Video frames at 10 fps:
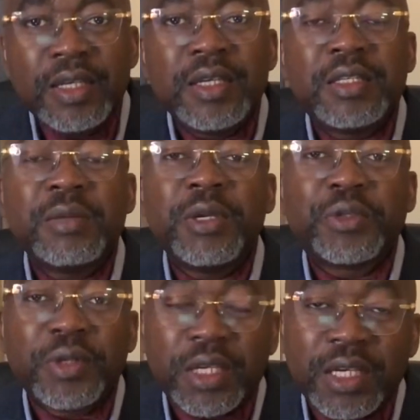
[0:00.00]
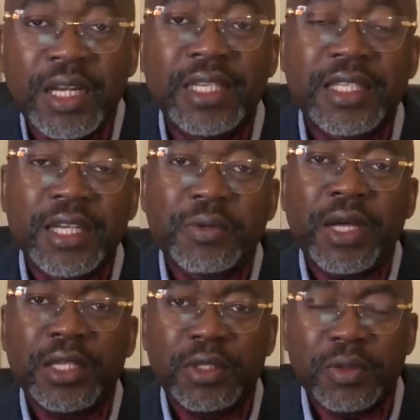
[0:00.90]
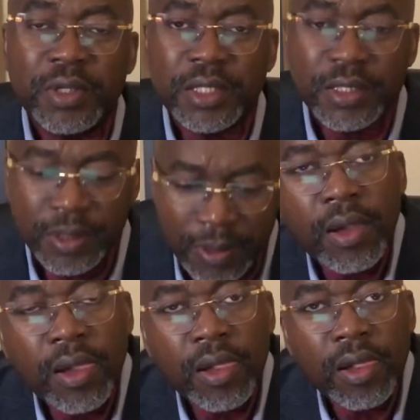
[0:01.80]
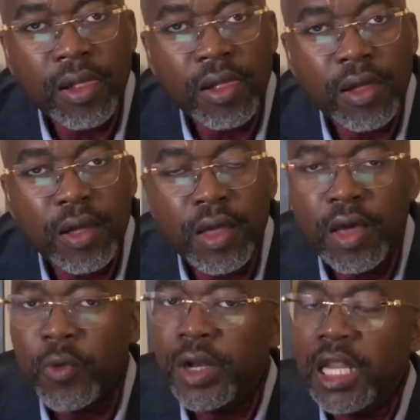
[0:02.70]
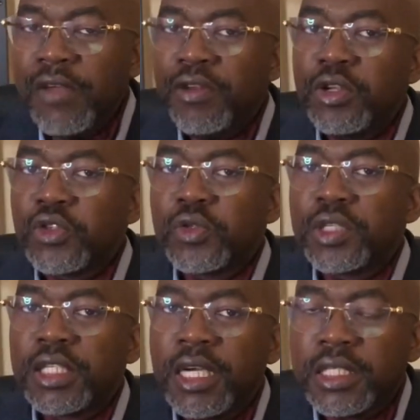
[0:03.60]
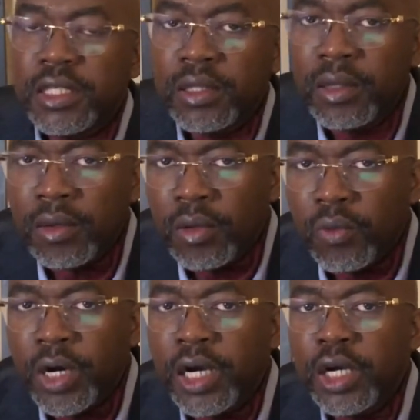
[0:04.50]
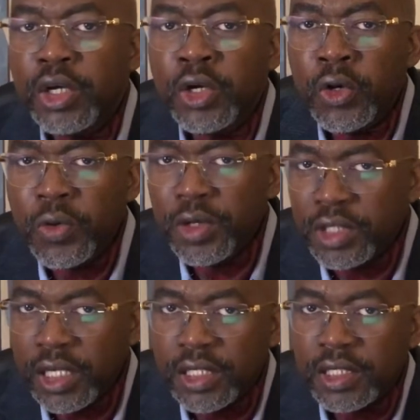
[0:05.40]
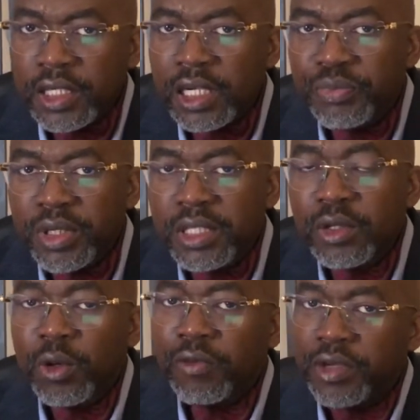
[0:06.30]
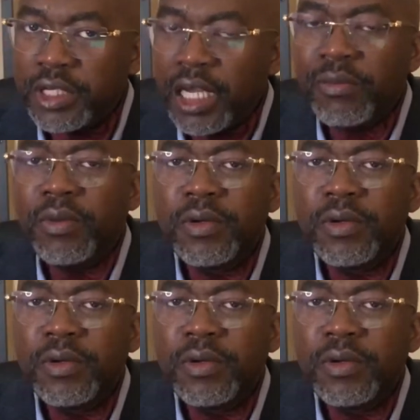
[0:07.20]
Dimitri here, let's get right into it. We live in a society where noise is celebrated over depth.